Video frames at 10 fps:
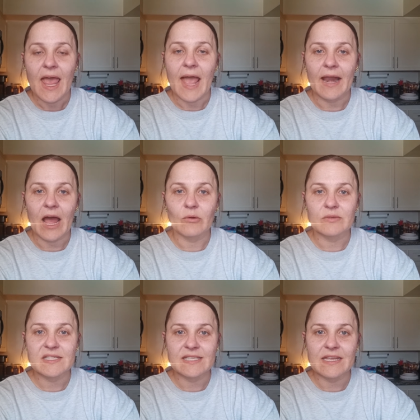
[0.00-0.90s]
And I
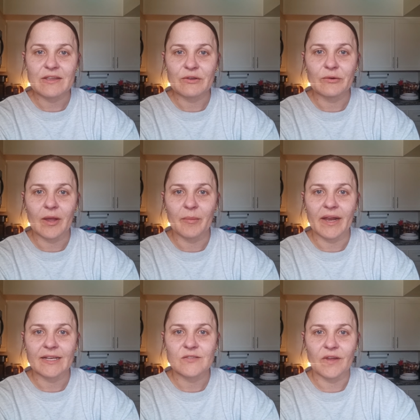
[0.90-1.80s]
will see you in my
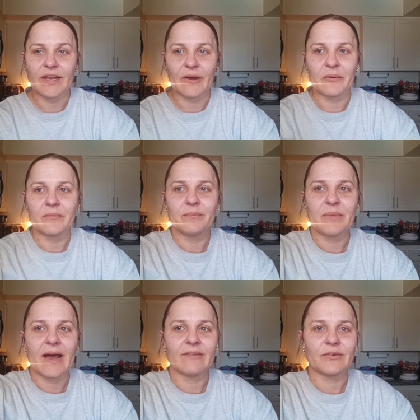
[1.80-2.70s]
next video.
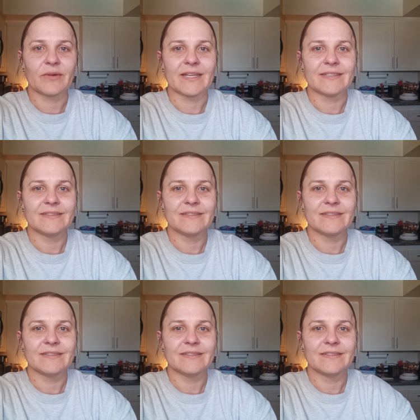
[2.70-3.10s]
Bye, everyone.